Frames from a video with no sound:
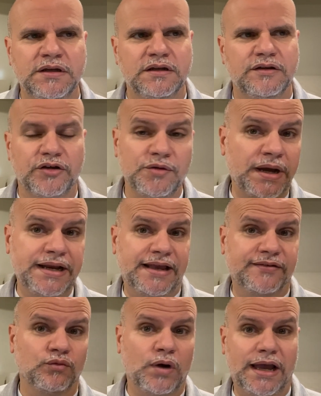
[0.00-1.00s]
Now, you might
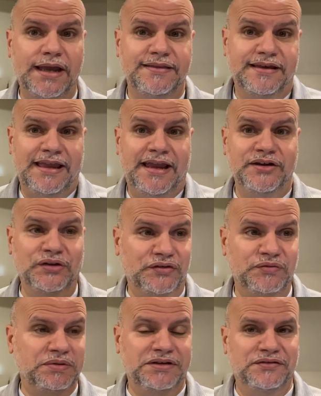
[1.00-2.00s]
ask, why the
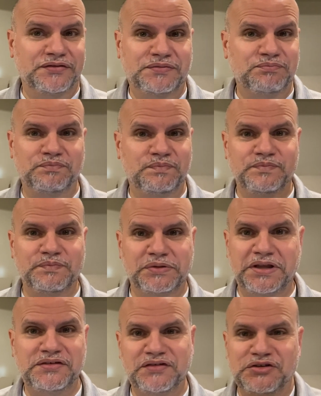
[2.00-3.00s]
candles? Because
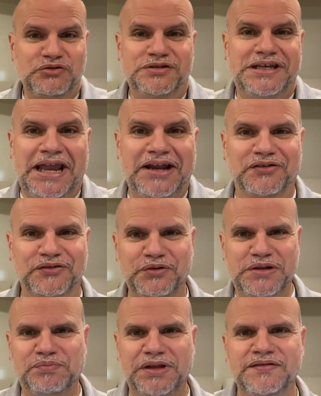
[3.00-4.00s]
Blaise didn't use candles
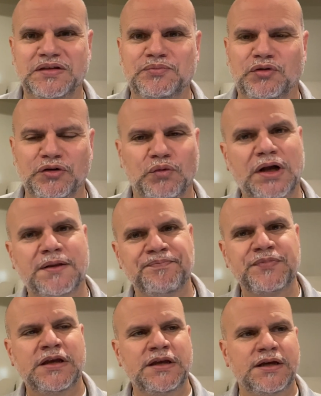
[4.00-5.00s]
when he blessed the boy.
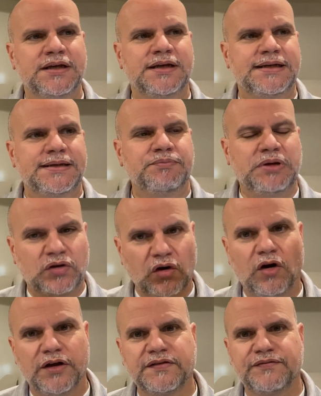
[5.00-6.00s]
Well,
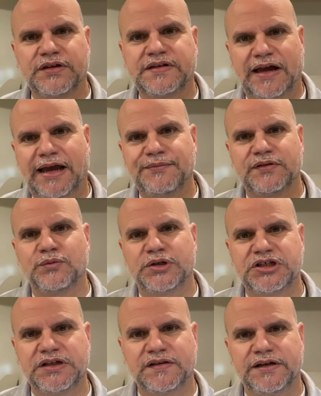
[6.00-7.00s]
because of the times in
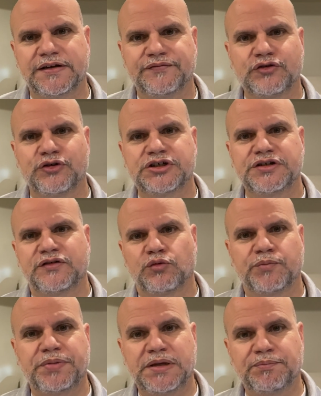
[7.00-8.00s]
which he lived, Christians
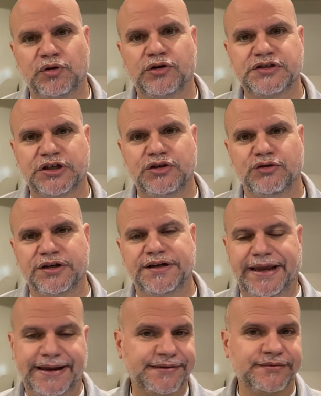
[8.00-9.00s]
were being persecuted,
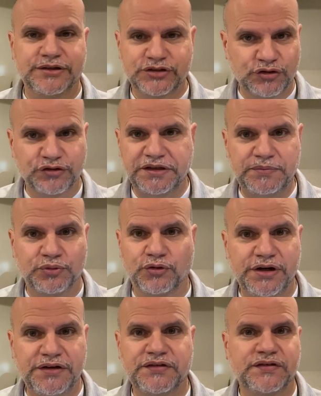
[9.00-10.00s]
and certainly
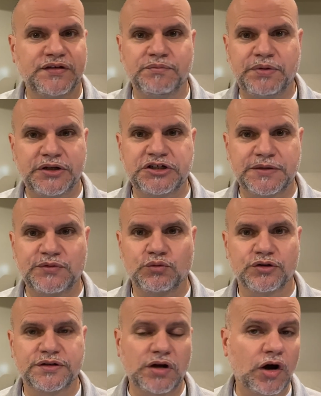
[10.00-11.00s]
priests and bishops
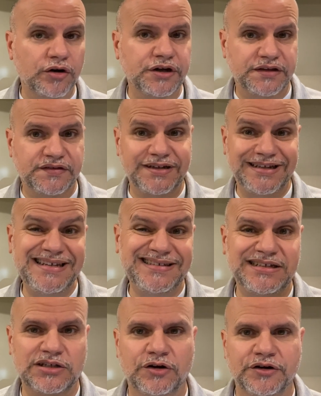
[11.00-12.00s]
were targets and
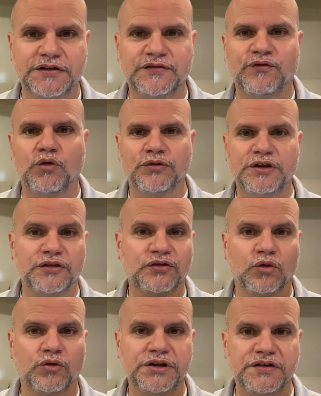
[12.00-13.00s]
easy targets for the
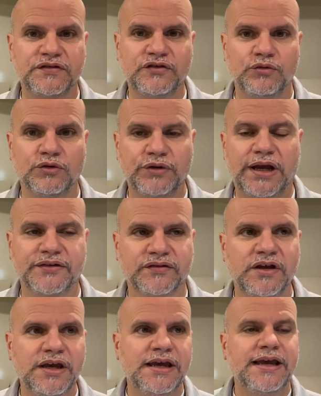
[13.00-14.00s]
authorities to arrest.